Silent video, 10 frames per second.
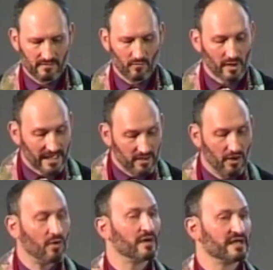What I
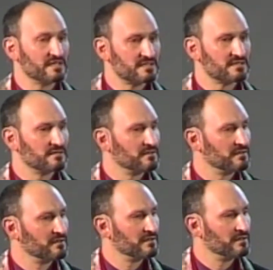know is
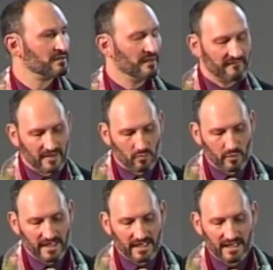that
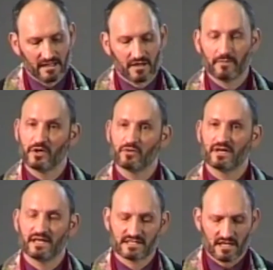we need
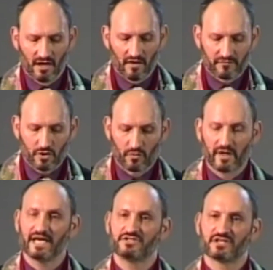communities of
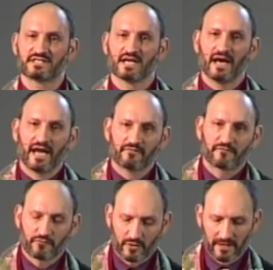courageous and
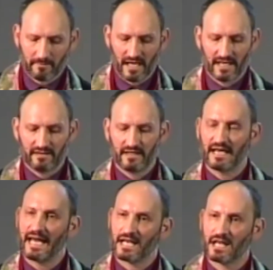free-minded
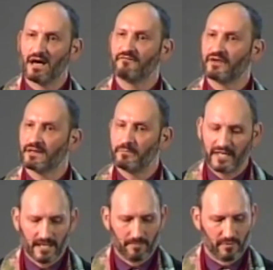and loving
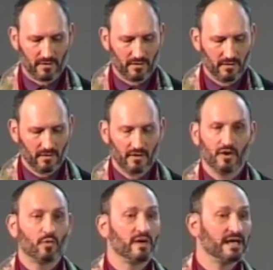people.
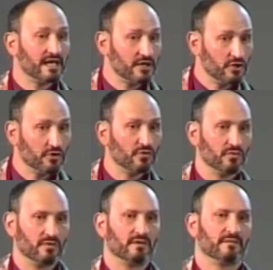We need
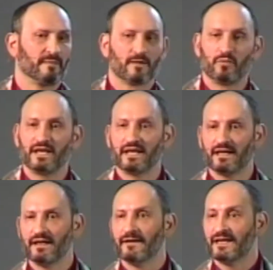you. We
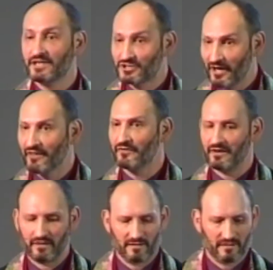need each
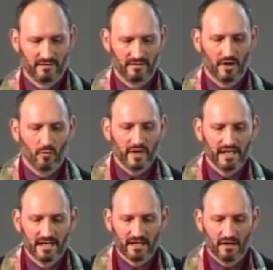other. We
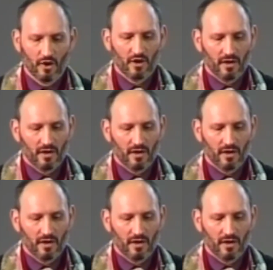need